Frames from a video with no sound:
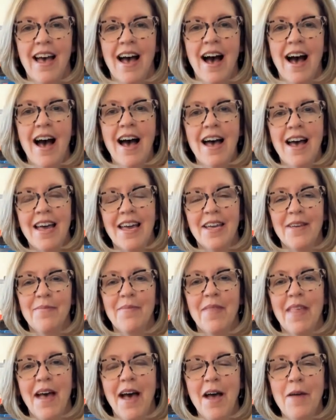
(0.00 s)

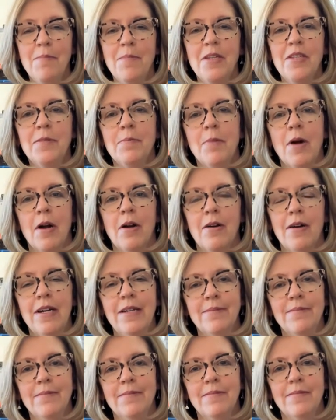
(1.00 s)
Hi, I'm Miss
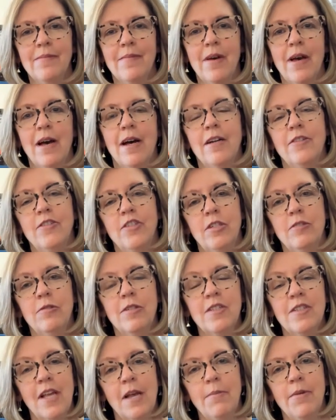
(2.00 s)
Margaret, a
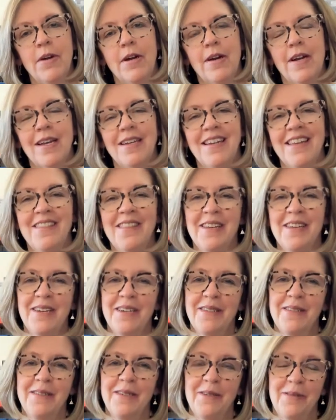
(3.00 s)
children's librarian at
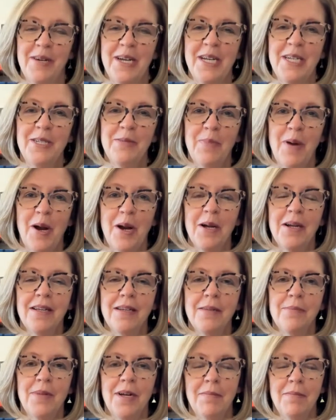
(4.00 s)
the LaGrange
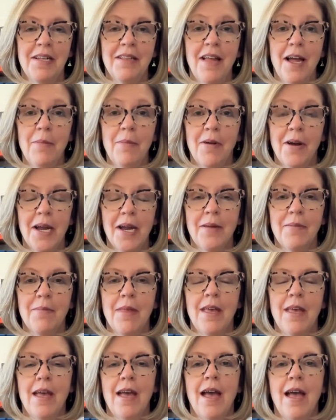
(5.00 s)
Park Public Library,
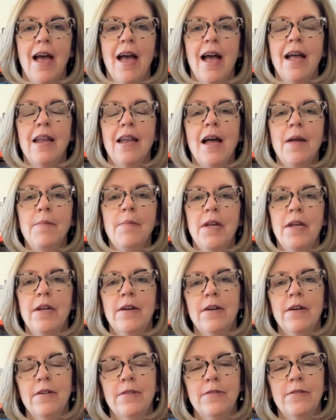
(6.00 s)
and I'm
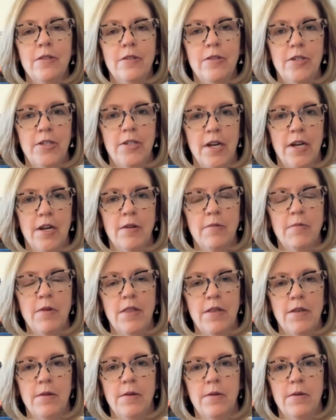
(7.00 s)
here to share
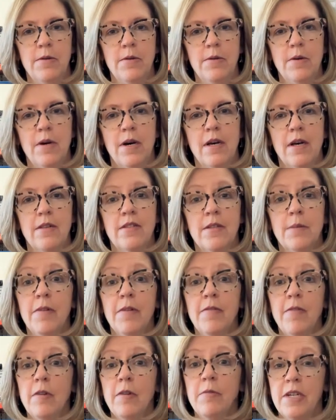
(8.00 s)
with you some
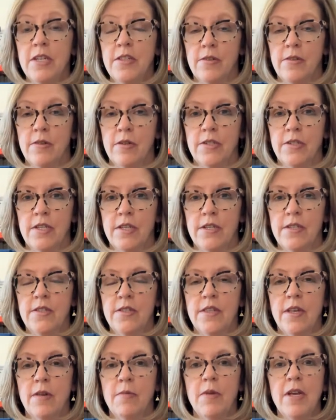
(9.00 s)
of our resources
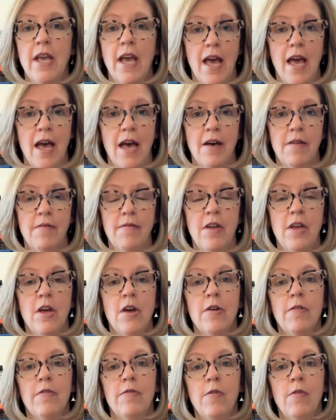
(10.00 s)
that we have
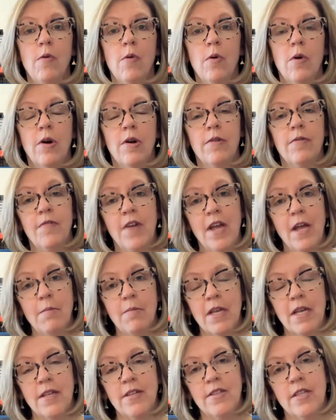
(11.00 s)
for
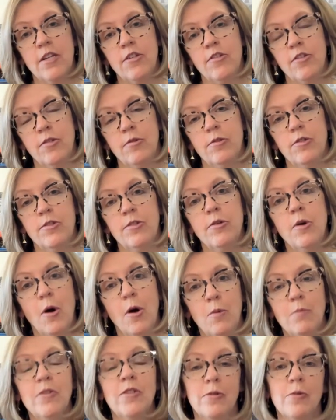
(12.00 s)
families that choose to
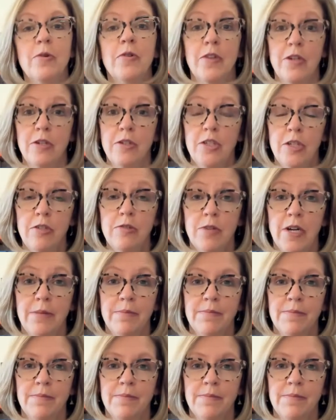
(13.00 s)
homeschool their children.